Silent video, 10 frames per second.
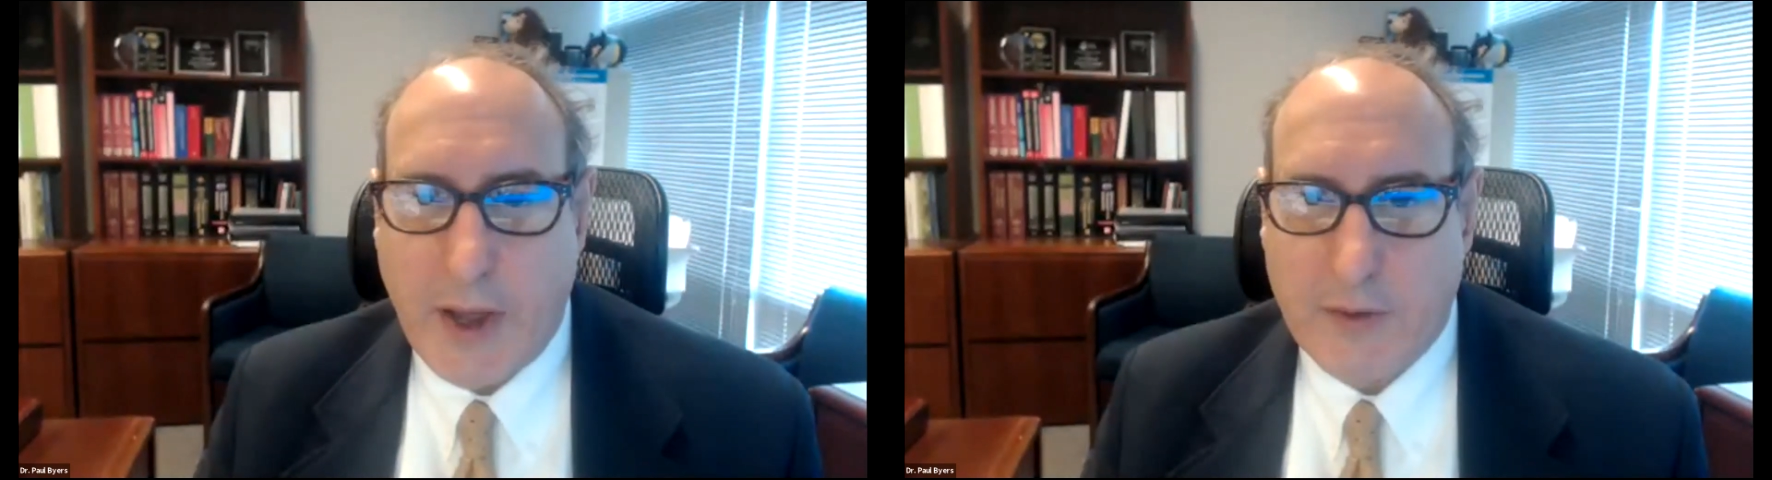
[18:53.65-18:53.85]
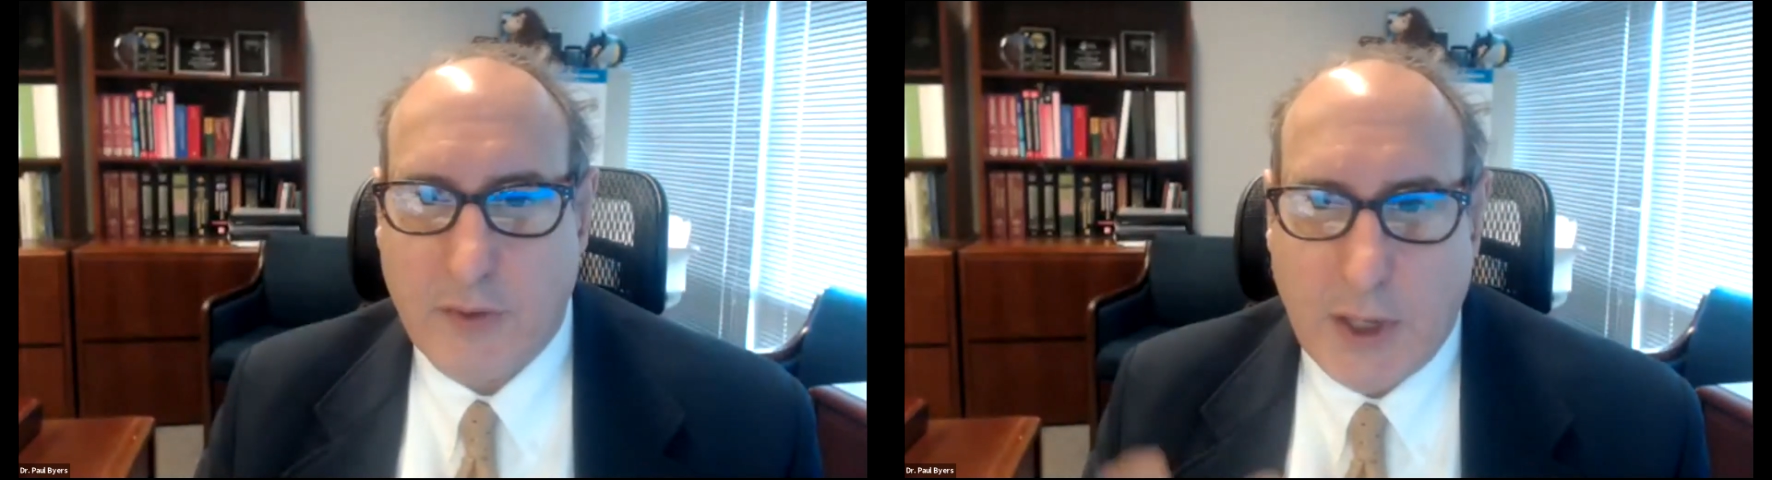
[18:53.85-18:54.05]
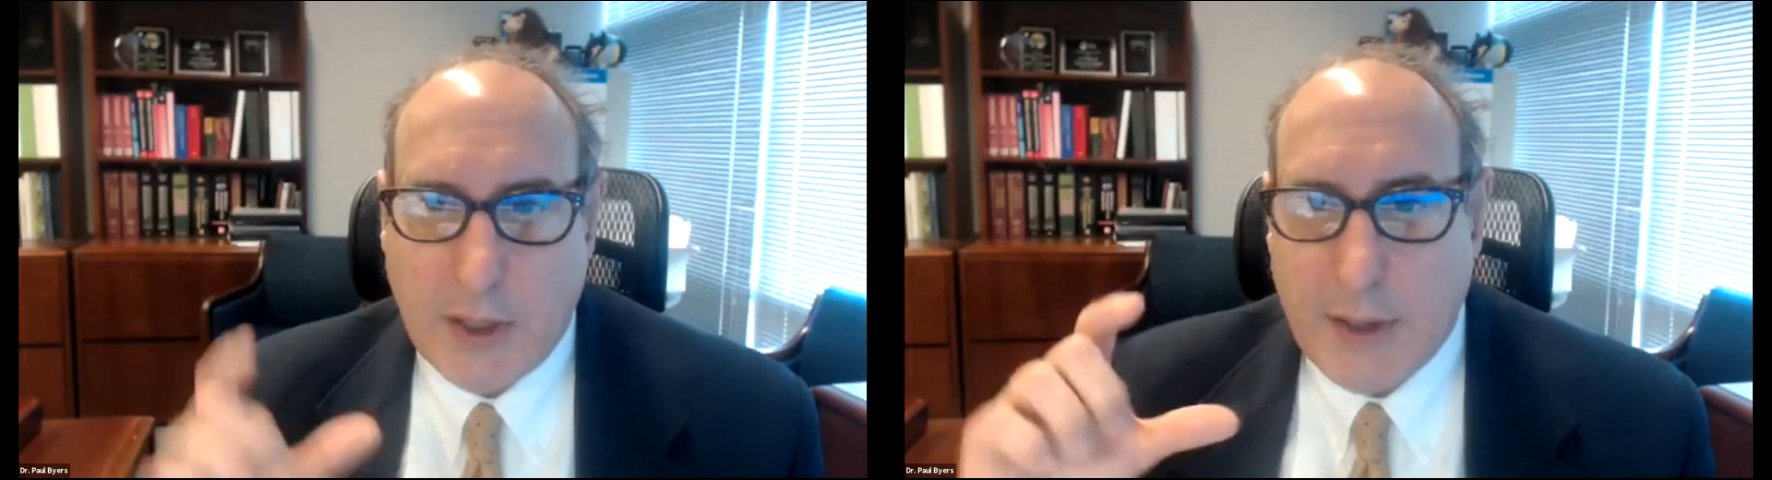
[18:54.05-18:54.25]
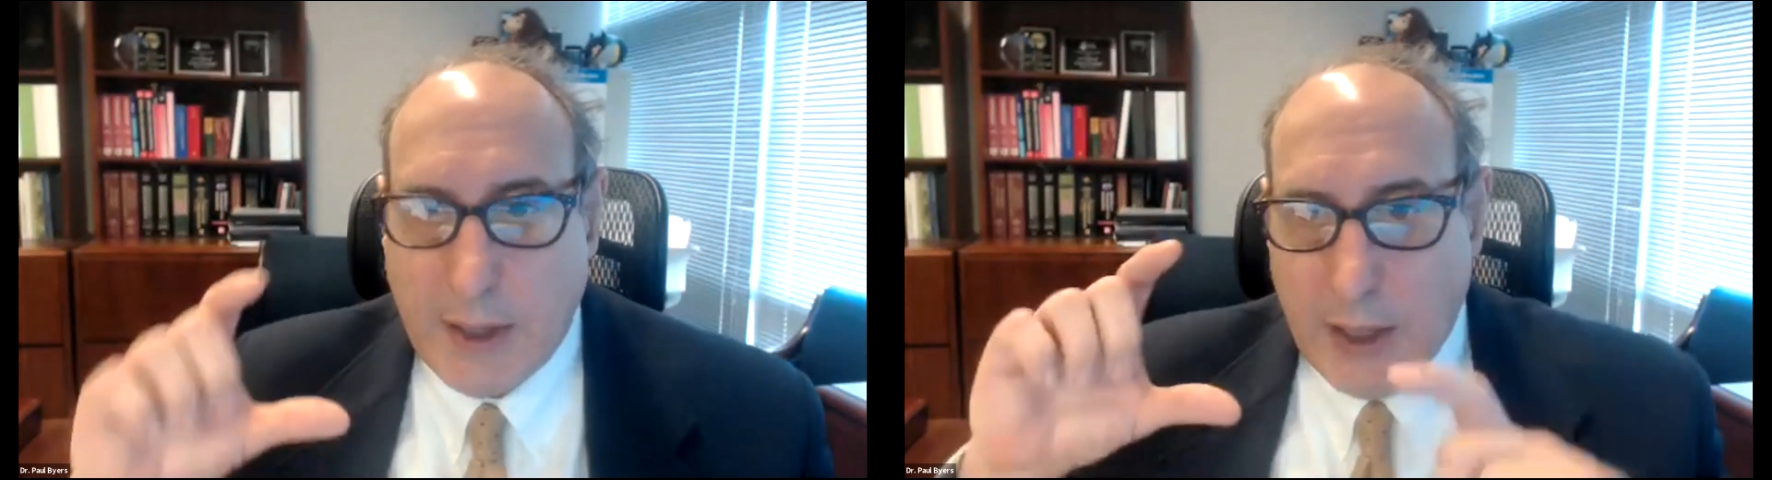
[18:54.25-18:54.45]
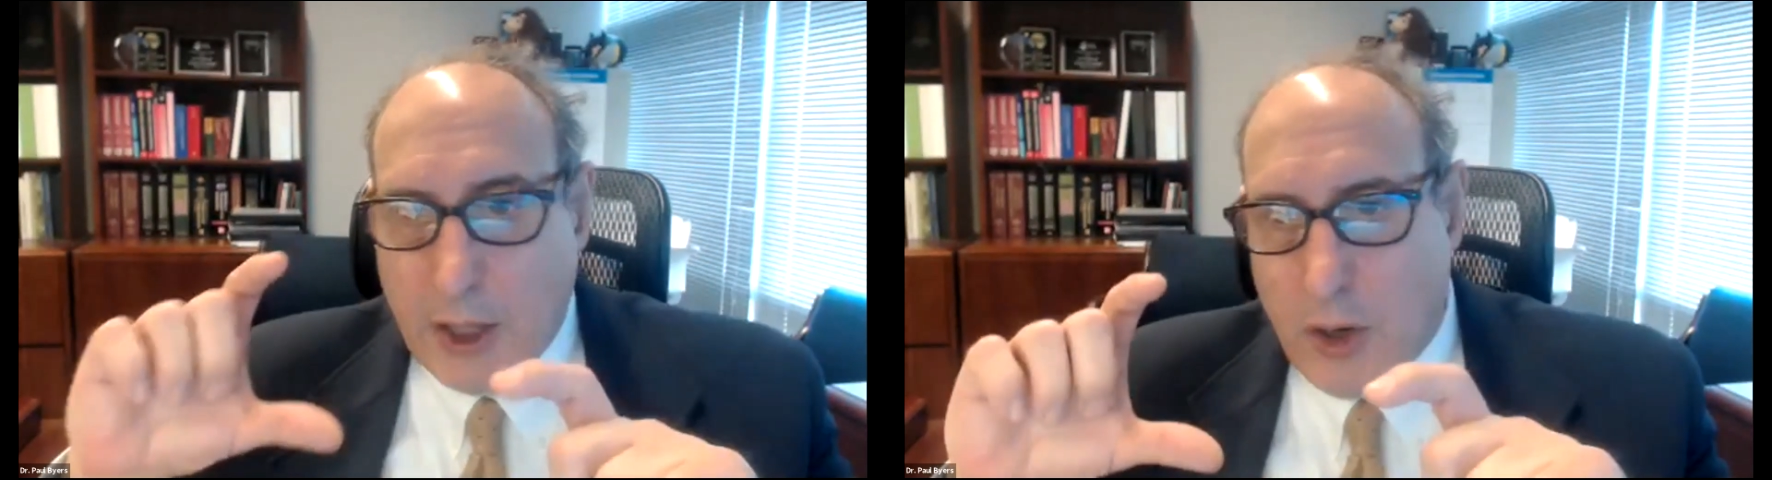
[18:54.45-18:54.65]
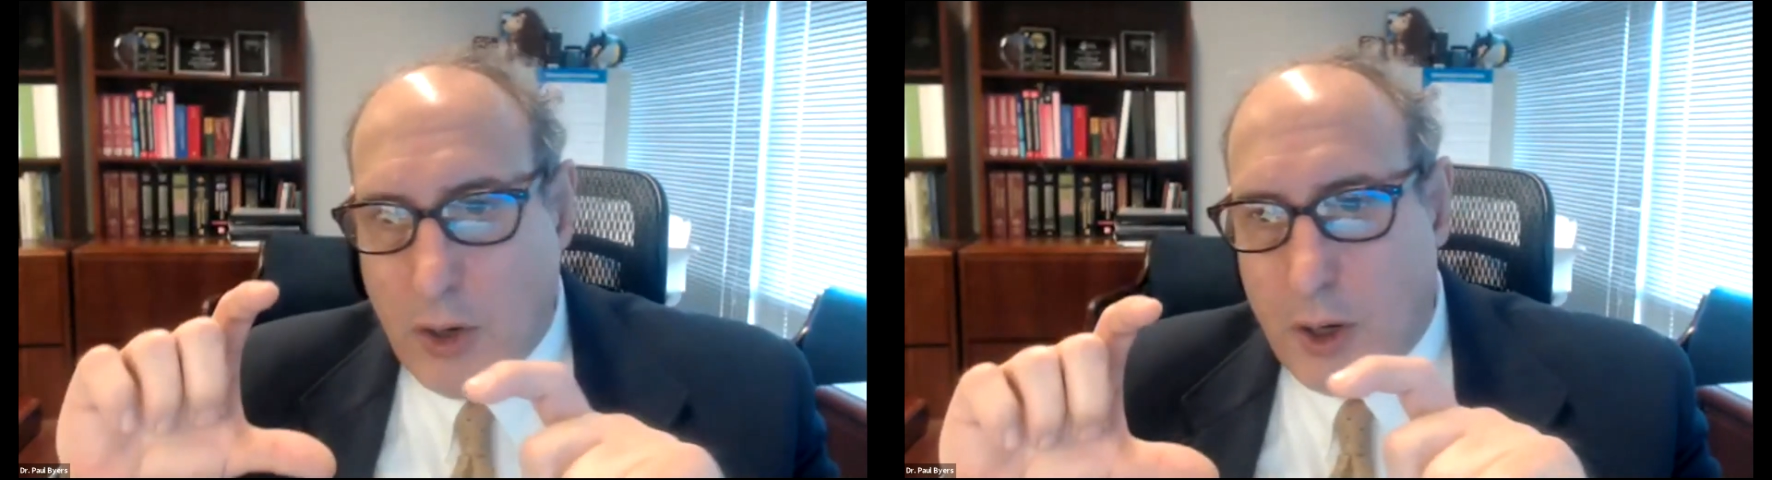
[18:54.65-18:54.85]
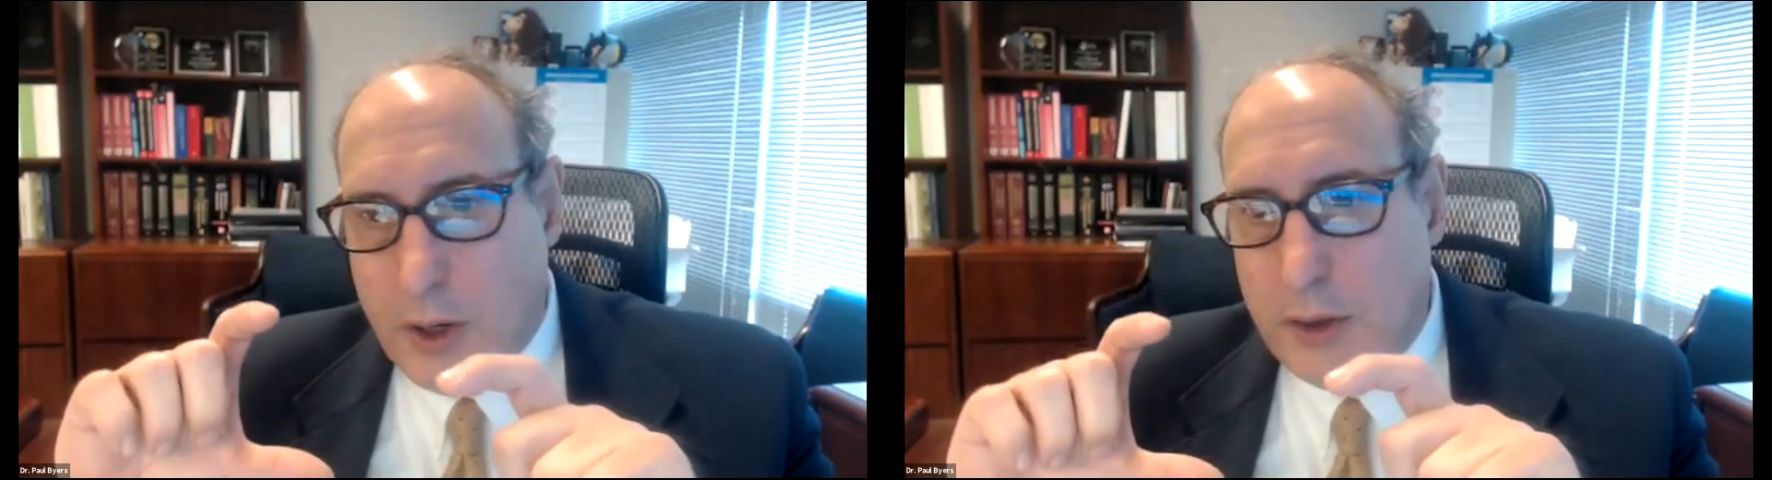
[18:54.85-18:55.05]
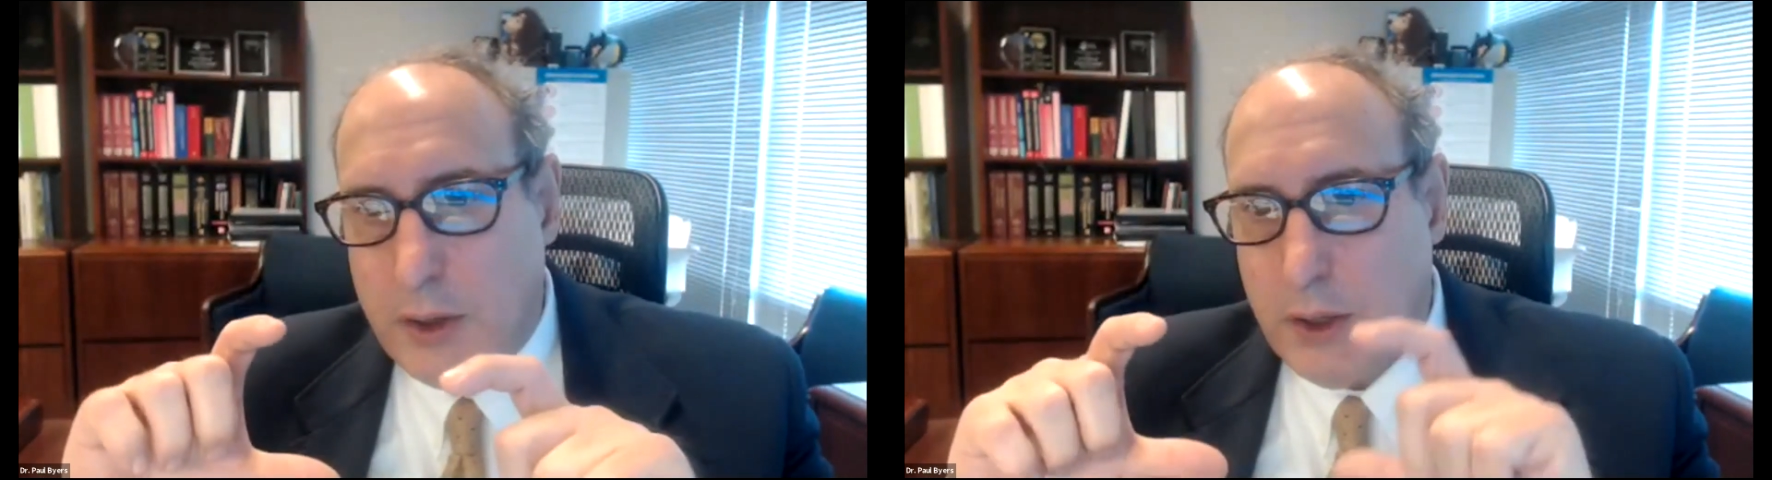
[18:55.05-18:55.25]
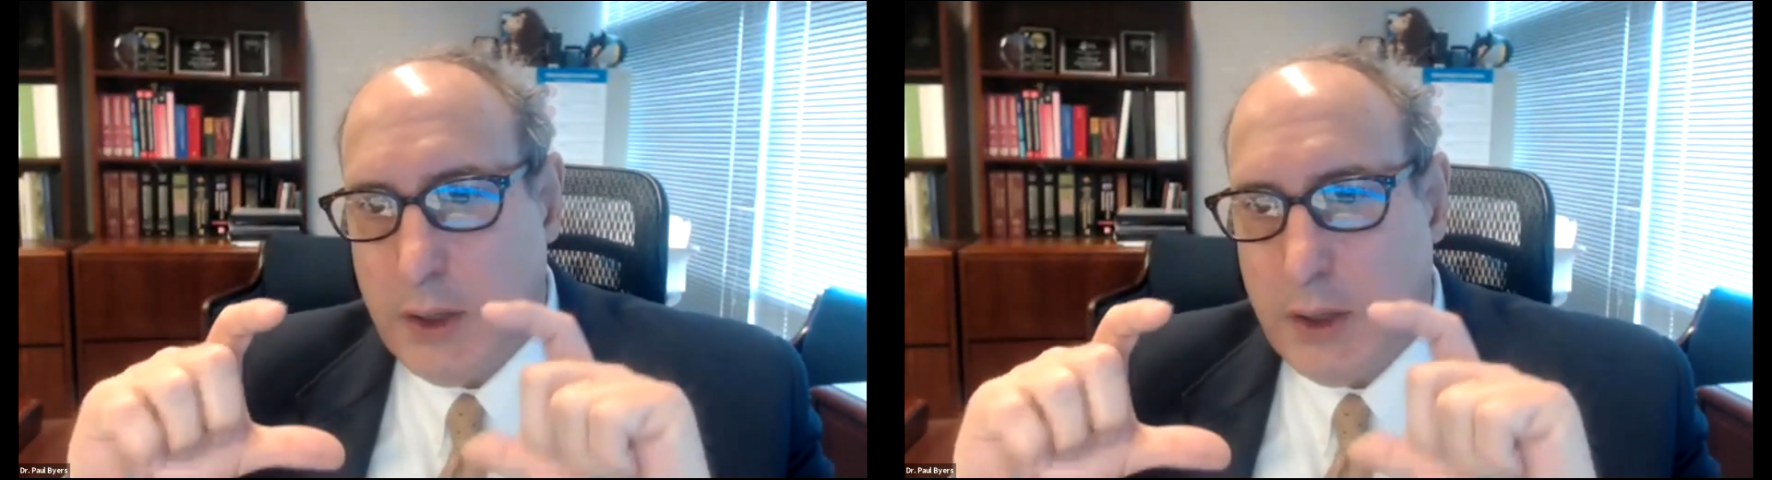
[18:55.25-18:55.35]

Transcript: vaccinated, they get a card